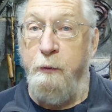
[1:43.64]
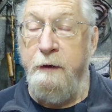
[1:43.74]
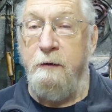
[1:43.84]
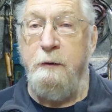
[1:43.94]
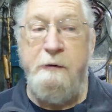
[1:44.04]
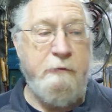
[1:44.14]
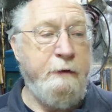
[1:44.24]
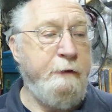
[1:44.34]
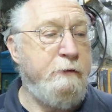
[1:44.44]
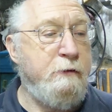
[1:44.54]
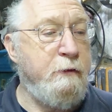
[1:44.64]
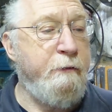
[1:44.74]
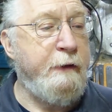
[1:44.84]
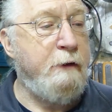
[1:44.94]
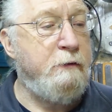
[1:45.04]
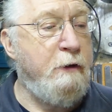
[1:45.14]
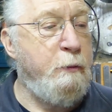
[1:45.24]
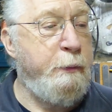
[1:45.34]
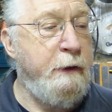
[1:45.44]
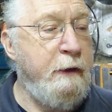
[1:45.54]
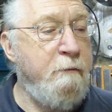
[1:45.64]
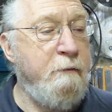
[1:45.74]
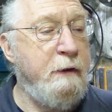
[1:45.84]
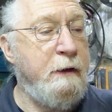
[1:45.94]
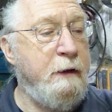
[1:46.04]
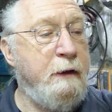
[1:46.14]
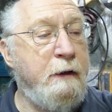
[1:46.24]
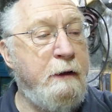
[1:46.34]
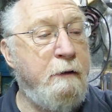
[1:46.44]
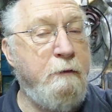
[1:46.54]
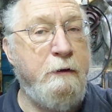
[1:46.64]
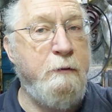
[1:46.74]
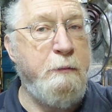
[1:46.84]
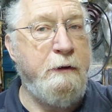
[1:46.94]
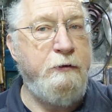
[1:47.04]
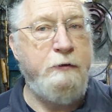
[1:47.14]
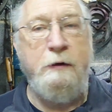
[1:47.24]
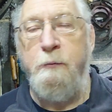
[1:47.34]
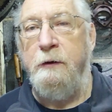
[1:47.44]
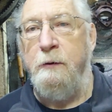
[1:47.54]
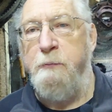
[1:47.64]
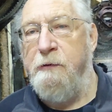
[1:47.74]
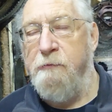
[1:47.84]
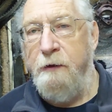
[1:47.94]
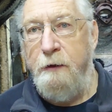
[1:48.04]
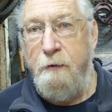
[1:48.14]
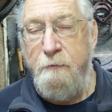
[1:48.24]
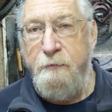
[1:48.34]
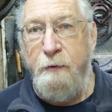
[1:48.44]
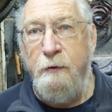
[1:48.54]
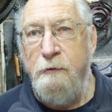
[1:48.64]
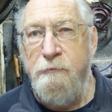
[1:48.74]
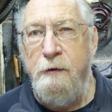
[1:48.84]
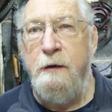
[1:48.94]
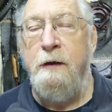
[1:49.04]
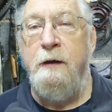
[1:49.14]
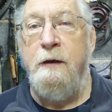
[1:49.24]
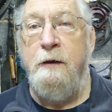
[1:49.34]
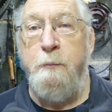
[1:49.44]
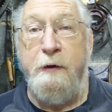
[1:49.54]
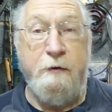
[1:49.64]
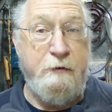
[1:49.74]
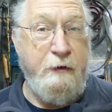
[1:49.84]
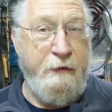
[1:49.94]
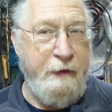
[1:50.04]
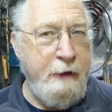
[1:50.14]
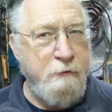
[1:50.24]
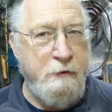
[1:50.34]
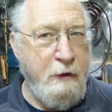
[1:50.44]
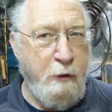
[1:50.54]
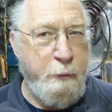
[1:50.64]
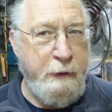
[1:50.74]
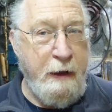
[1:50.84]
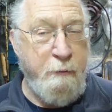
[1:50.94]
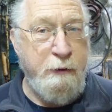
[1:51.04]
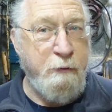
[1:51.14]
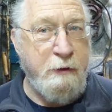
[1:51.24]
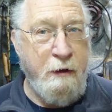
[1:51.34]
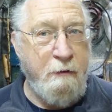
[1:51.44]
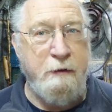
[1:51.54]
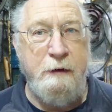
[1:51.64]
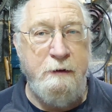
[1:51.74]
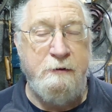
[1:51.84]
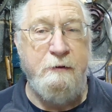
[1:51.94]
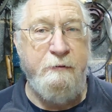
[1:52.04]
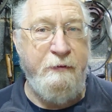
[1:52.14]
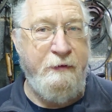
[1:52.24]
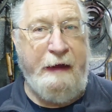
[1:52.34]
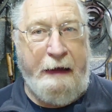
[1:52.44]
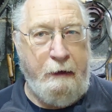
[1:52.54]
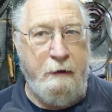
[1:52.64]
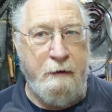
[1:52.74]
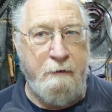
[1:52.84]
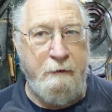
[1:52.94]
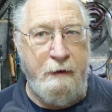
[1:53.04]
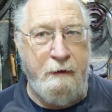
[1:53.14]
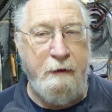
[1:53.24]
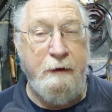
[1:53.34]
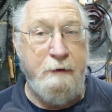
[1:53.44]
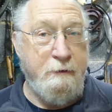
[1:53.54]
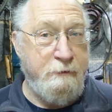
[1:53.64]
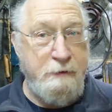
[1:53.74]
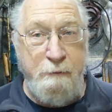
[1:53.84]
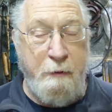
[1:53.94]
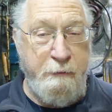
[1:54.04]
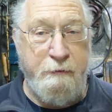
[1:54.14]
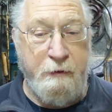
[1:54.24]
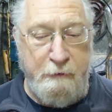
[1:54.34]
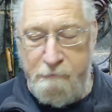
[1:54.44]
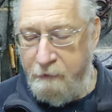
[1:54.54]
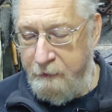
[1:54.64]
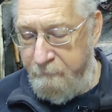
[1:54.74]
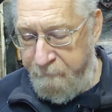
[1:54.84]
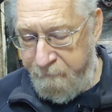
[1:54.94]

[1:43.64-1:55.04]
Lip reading: we're not going to be running this at 2000 RPM. Looking at my sheet, we're going to be running it at 400, because at 1000 RPM you can't hear yourself think. Yeah, you'll see when we've got it running.